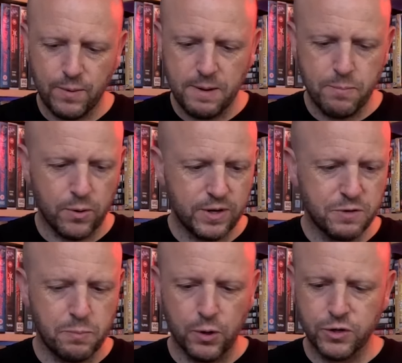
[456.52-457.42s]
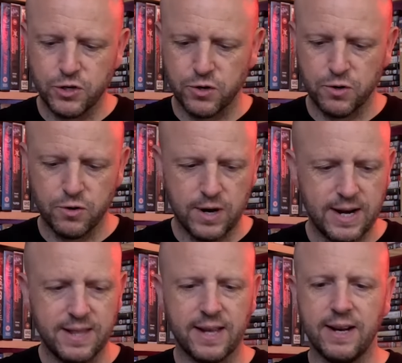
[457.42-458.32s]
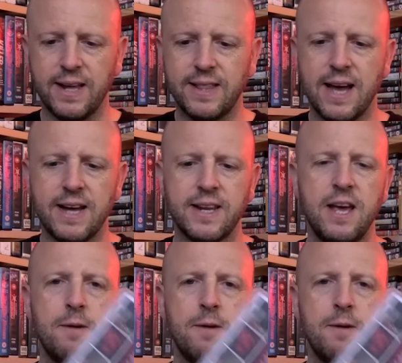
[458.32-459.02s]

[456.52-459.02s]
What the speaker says: wee bonus books or anything like that,